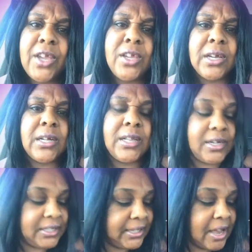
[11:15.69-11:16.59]
You're going to
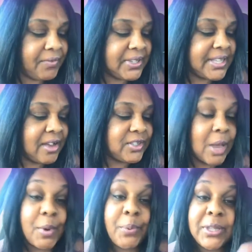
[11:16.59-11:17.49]
learn to love yourself.
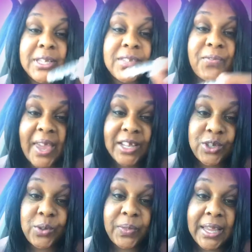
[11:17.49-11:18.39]
So I'm going to put this fake
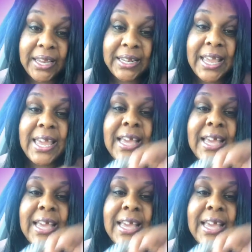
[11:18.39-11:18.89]
tooth in.